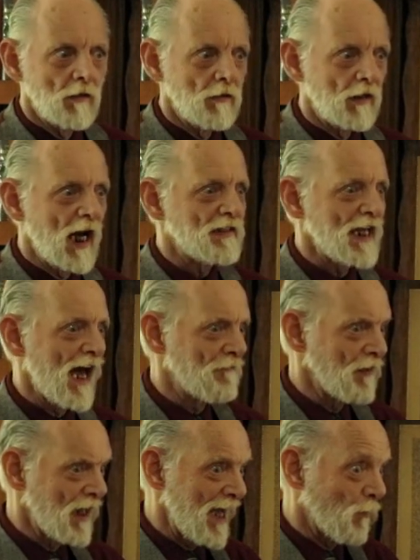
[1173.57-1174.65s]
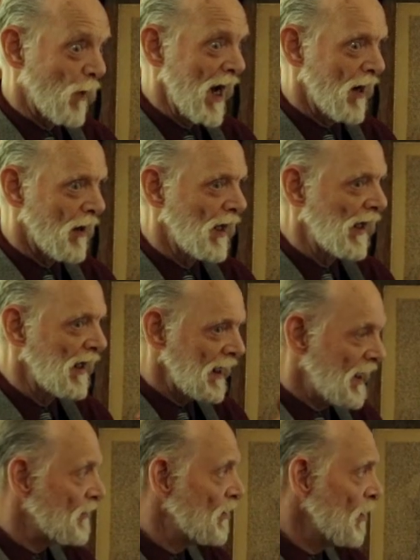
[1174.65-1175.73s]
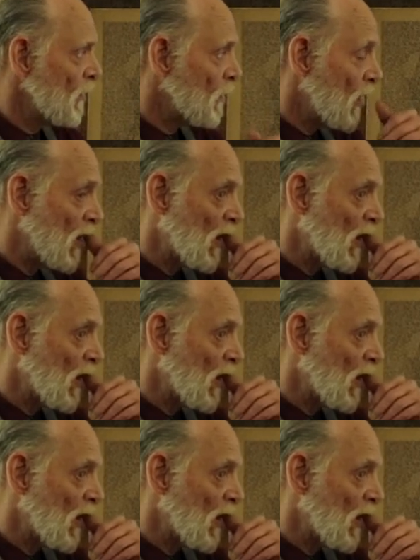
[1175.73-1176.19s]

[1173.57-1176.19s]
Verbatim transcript: You got to have the light where? In you.